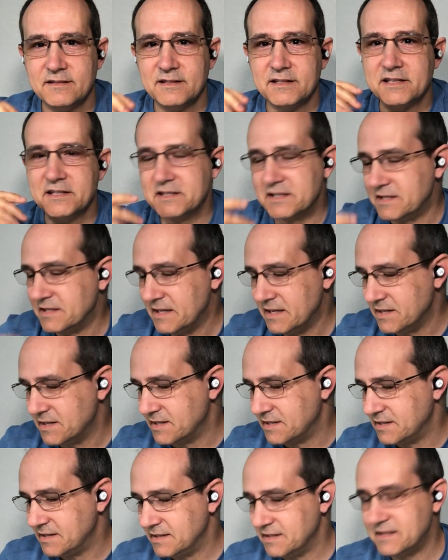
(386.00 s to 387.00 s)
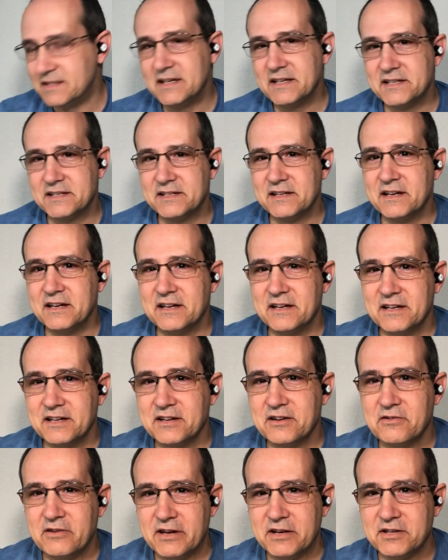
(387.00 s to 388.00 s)
Because it says
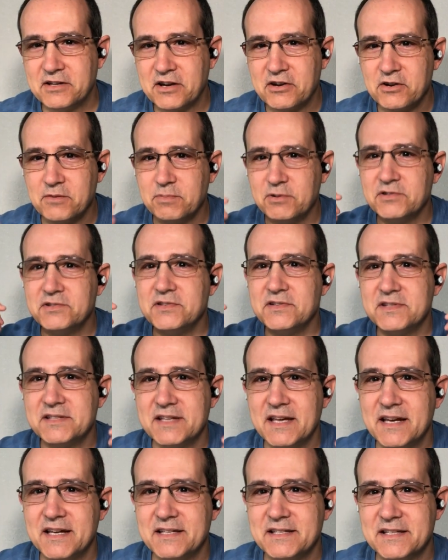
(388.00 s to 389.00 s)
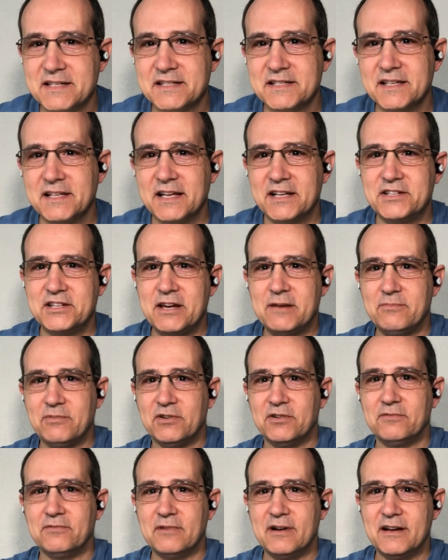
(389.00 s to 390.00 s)
go to Bluetooth settings and select
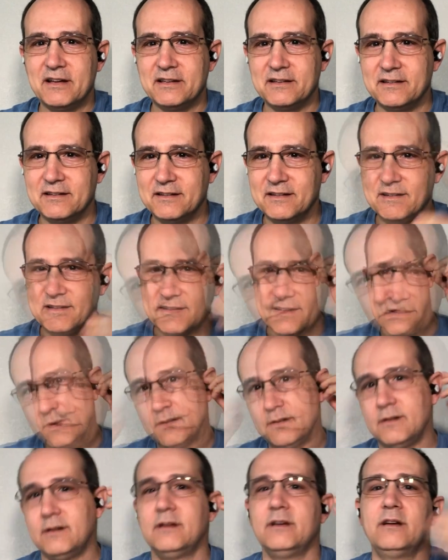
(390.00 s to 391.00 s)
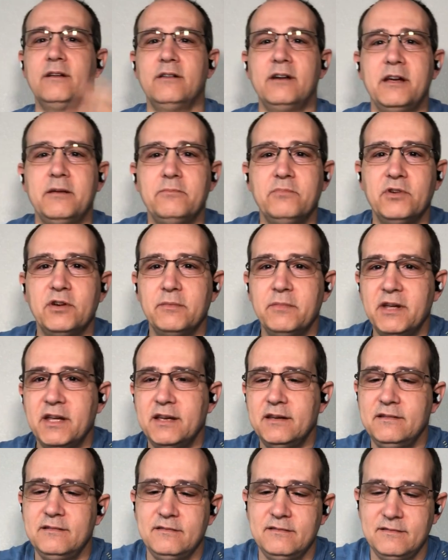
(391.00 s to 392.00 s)
Jaybird Run. All right, put them
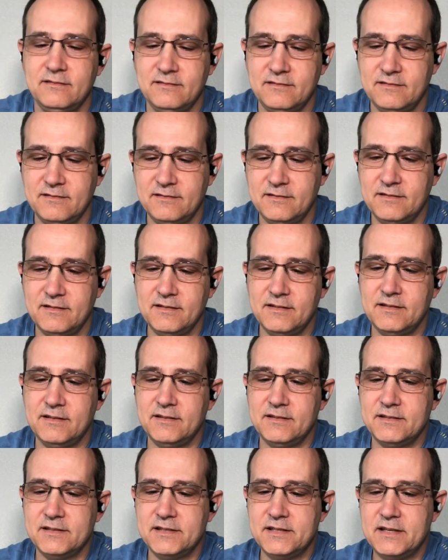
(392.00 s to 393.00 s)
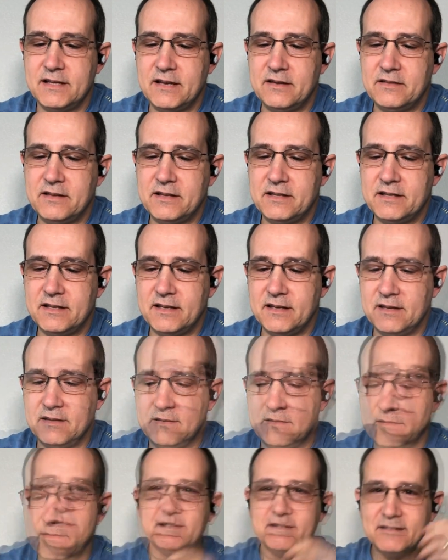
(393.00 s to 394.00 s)
in. See how they
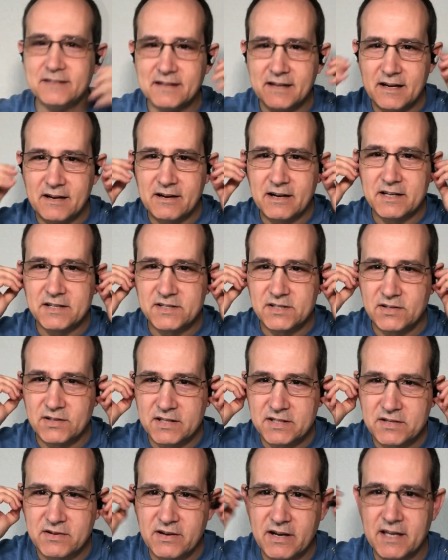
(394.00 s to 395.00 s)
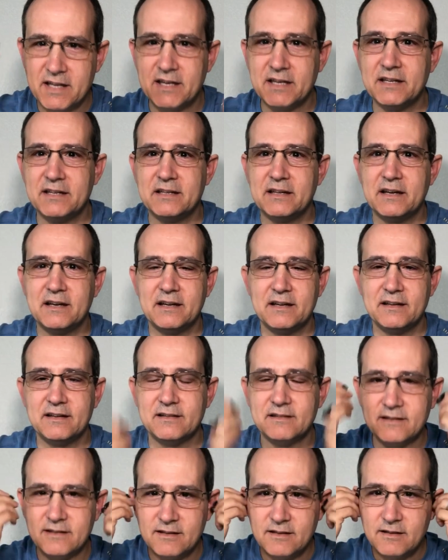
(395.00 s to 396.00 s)
did. All right, so let's go ahead and,
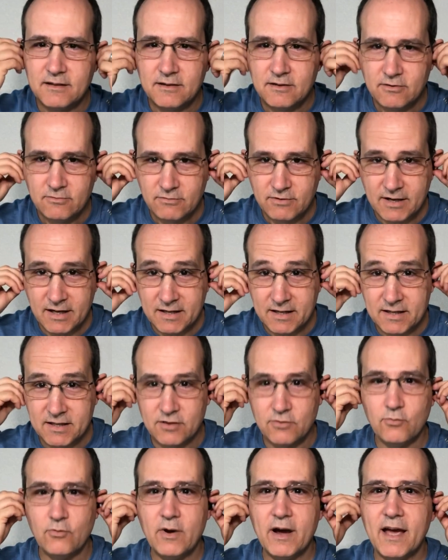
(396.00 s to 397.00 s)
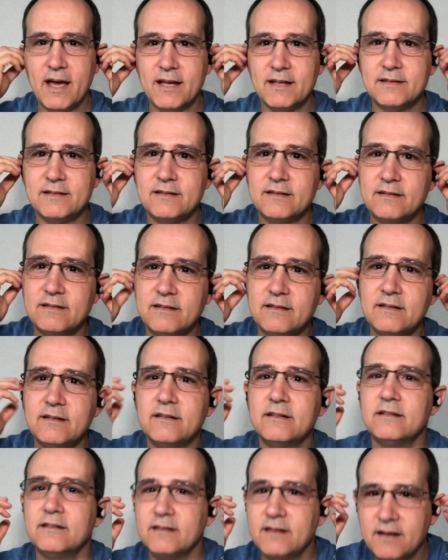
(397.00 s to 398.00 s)
well, now that they're wet,
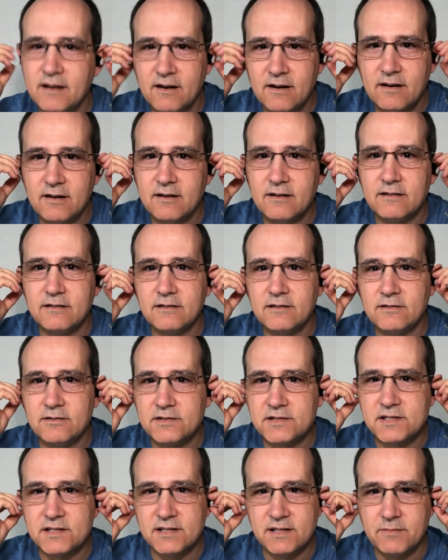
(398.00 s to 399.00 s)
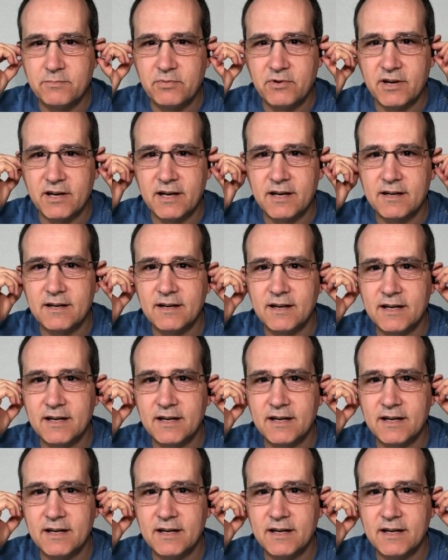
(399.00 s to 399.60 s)
they are a little slippery.